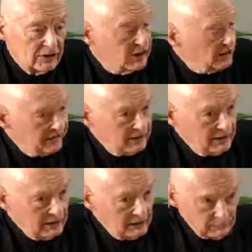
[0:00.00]

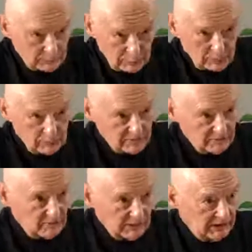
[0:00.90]
nothing improves
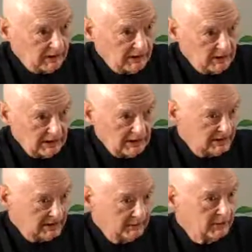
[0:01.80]
with age
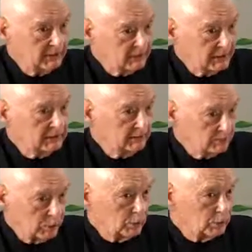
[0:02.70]
except great
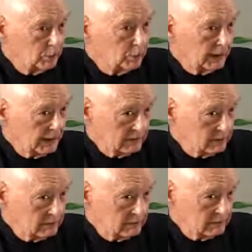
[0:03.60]
Bordeaux wines.
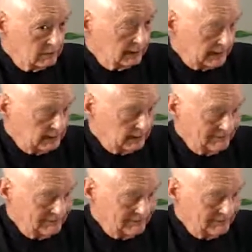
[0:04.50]
Right.